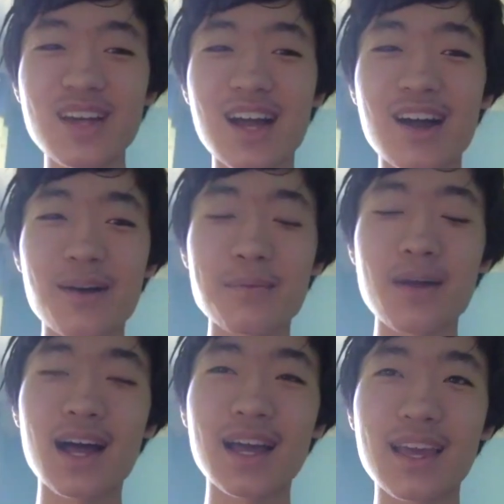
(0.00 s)
Um,
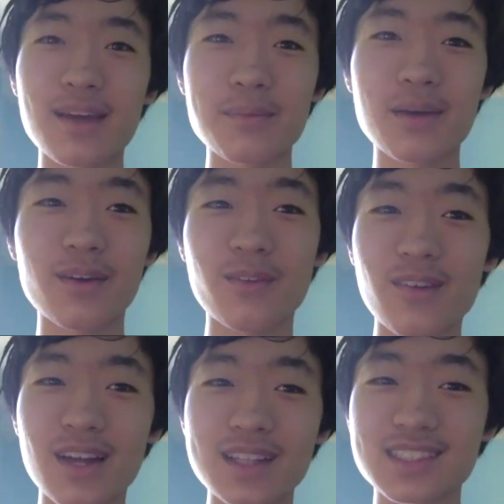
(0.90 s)
I am a
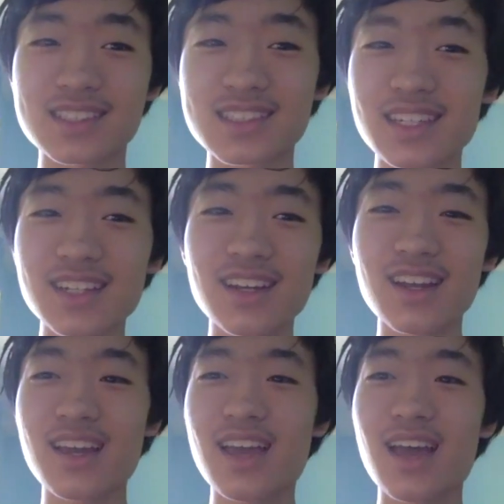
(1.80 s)
rising senior
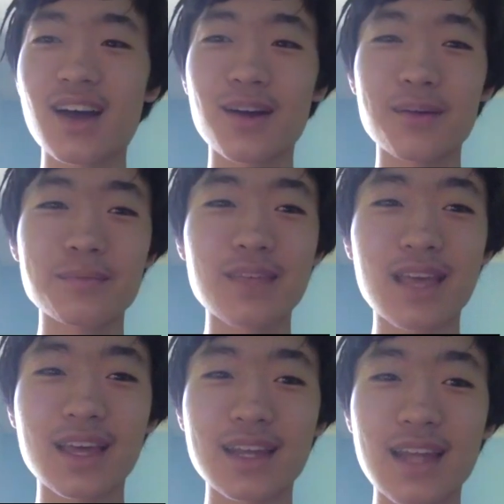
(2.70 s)
um,
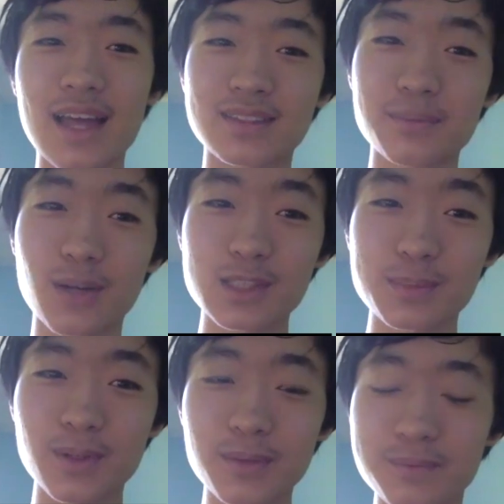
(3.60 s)
at Acton
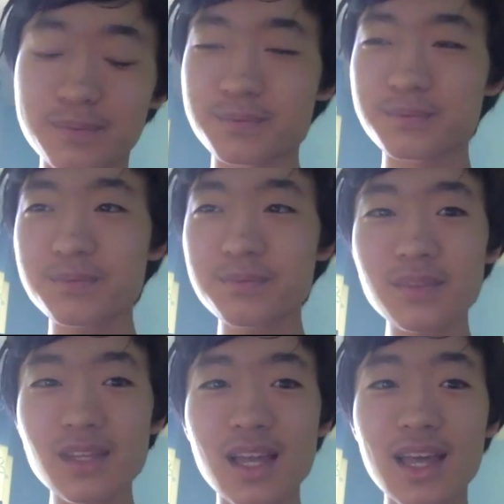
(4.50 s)
Boxborough.
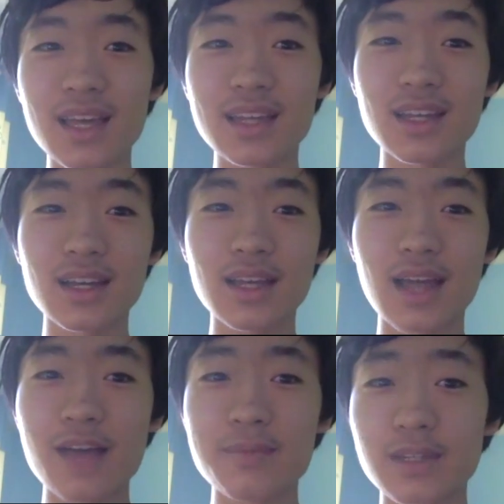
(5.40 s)
And uh, yeah,
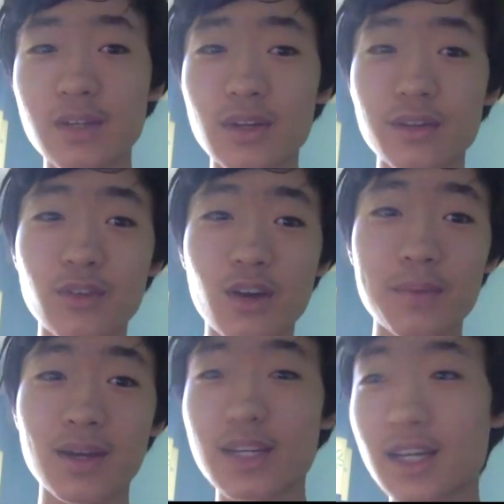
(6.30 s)
I've been coding for
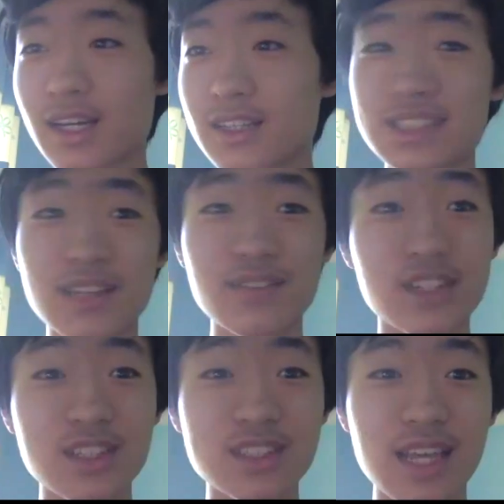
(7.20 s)
about uh, seven
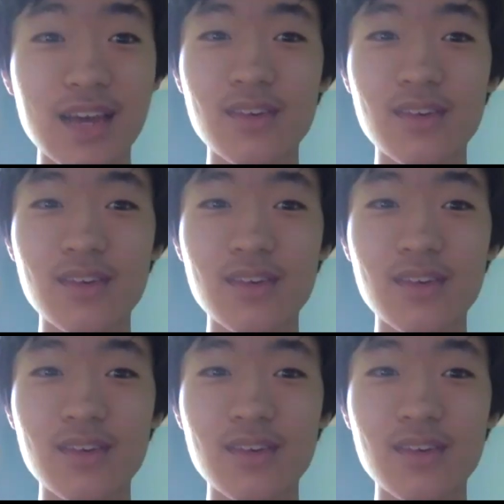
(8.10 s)
years now.